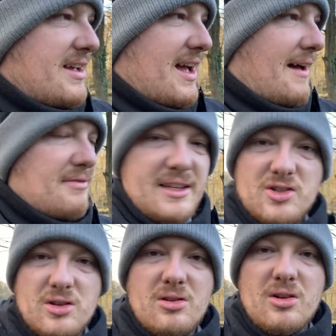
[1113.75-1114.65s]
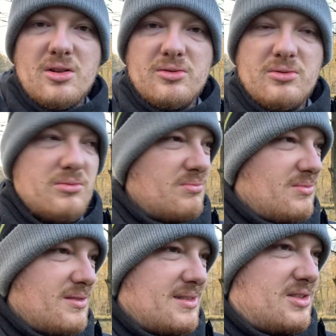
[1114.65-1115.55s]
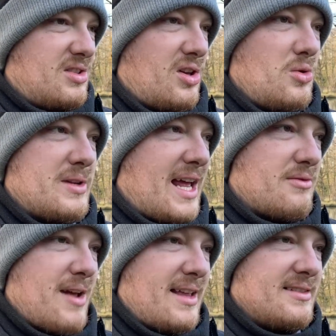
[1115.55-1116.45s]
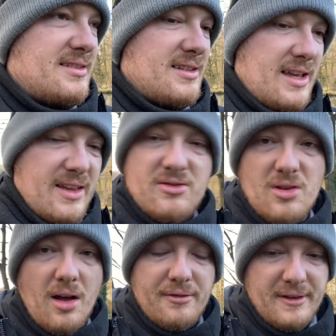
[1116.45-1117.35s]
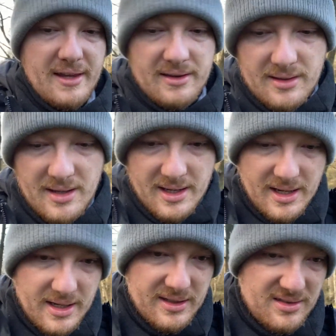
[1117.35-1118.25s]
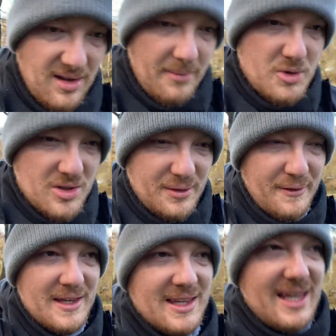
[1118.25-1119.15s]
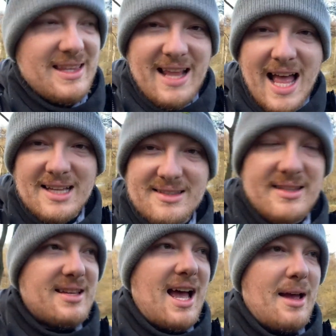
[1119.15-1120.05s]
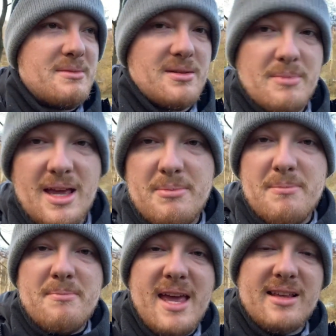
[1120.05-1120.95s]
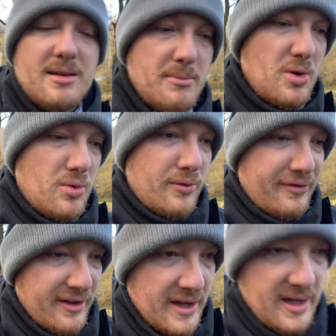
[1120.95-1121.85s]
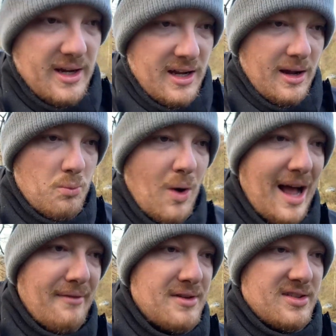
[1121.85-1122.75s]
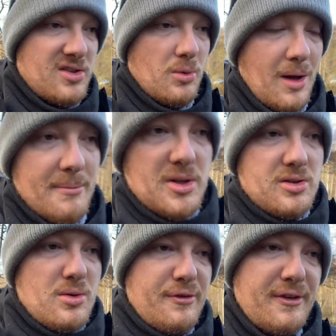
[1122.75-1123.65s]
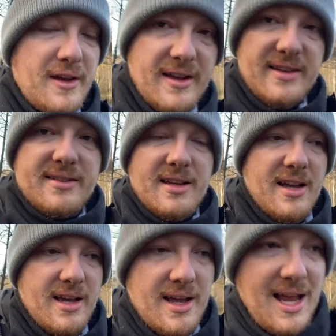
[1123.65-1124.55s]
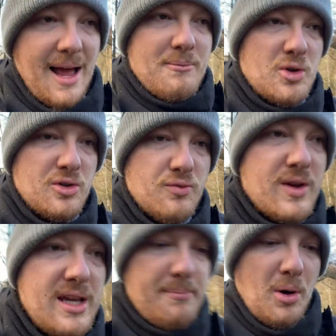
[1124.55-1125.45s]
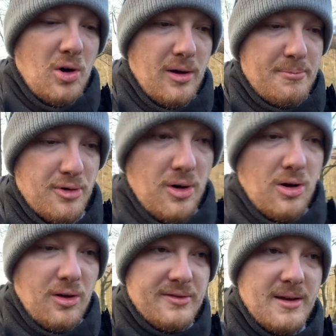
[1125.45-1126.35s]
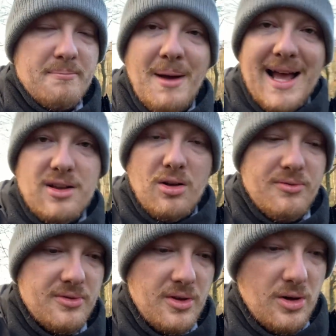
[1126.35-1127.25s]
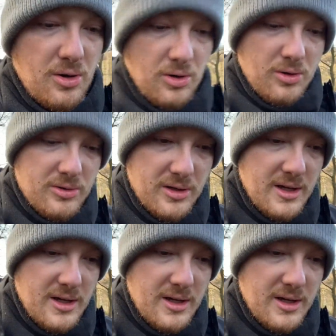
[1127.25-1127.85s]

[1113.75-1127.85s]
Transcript: I've literally gone on 2 dead reds and nothing. So I'm just thinking now's the time to maybe make the move and what have you. So what I'm going to do first, I'm going to re-put a prawn back on the hook,